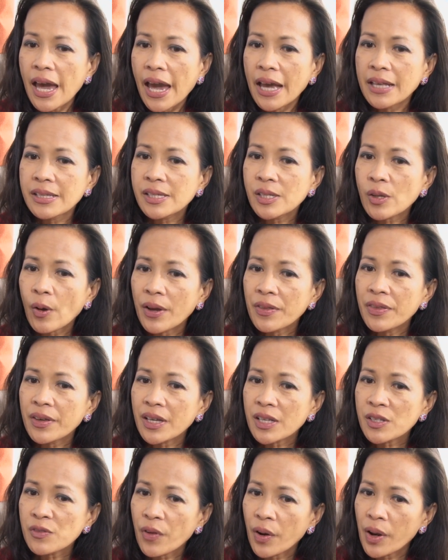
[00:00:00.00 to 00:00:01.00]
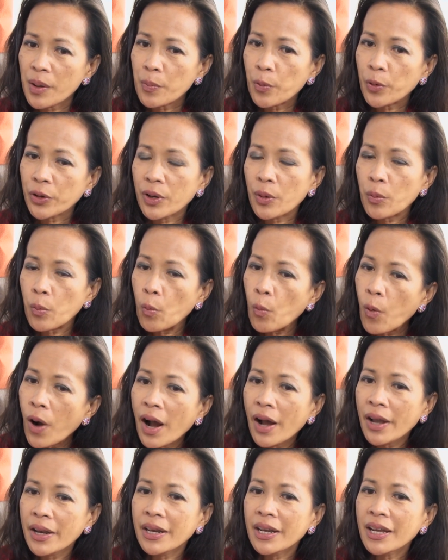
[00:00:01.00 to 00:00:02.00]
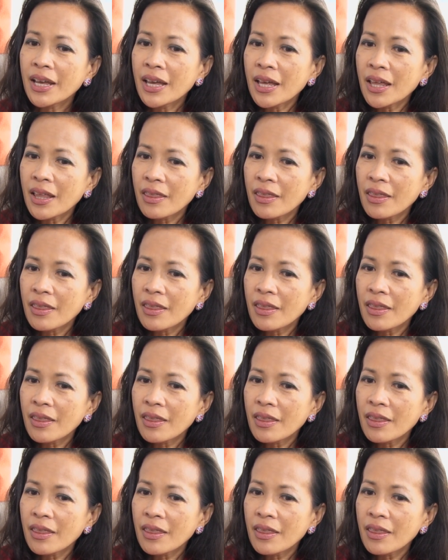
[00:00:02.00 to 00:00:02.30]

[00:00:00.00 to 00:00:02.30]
And so I think it's very important, one,